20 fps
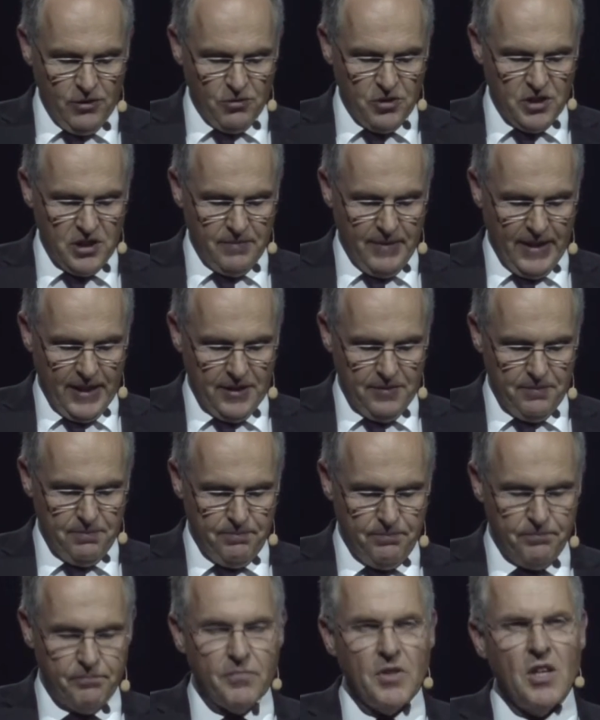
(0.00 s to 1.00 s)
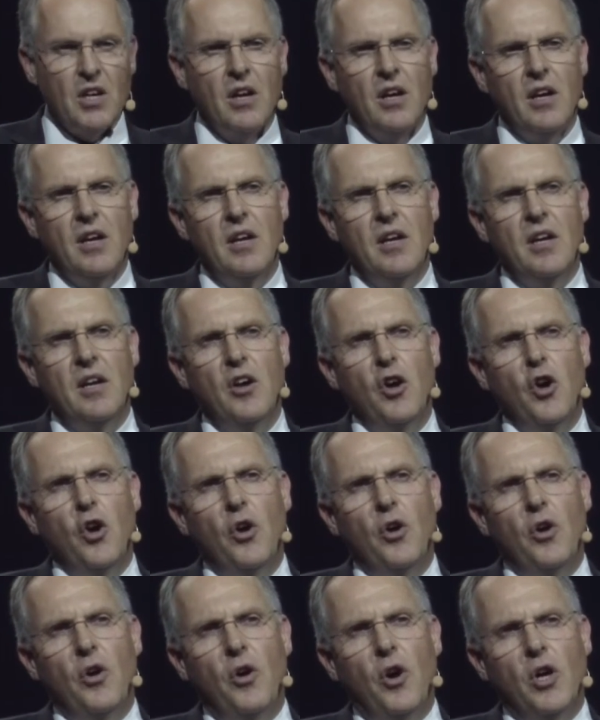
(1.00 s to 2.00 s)
So there's the right
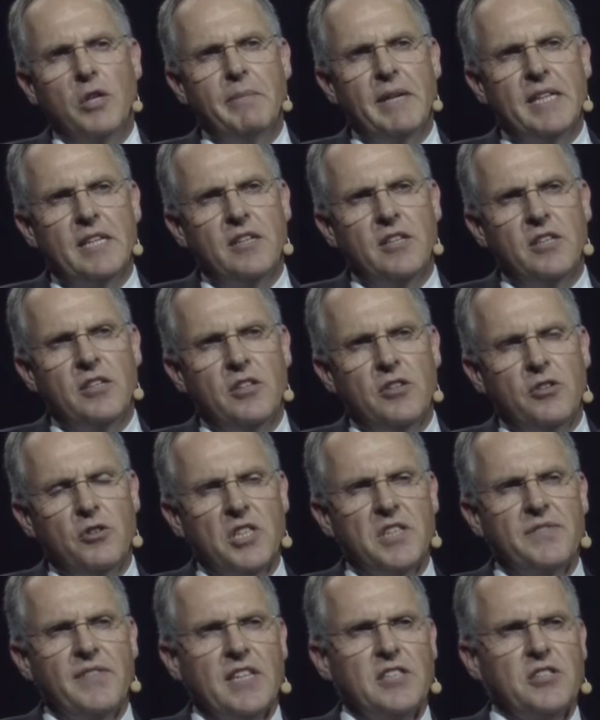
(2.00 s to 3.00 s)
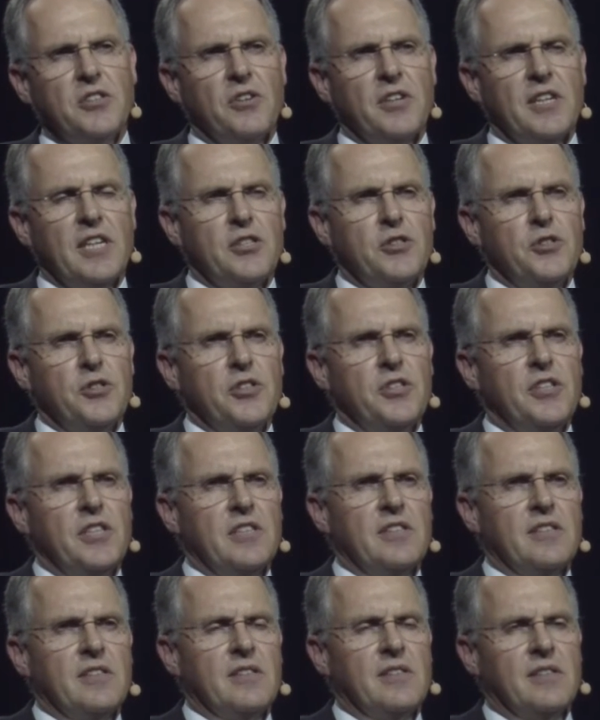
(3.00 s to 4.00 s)
solution available for
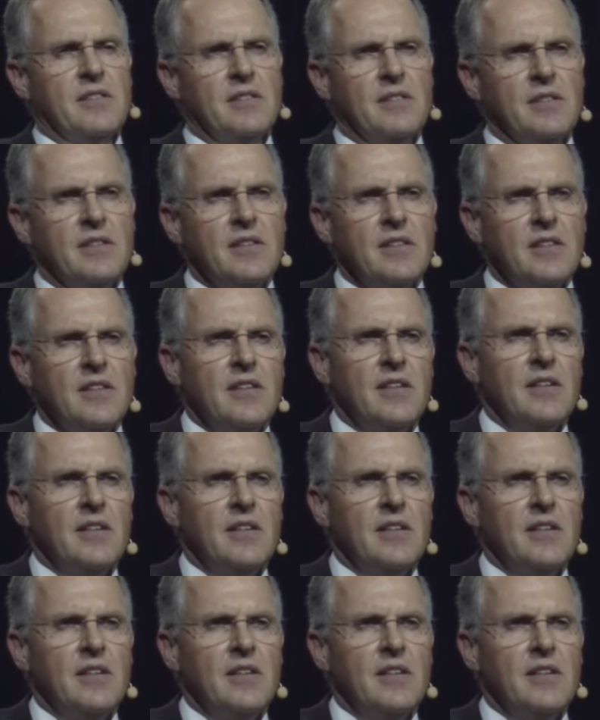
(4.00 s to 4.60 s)
everyone.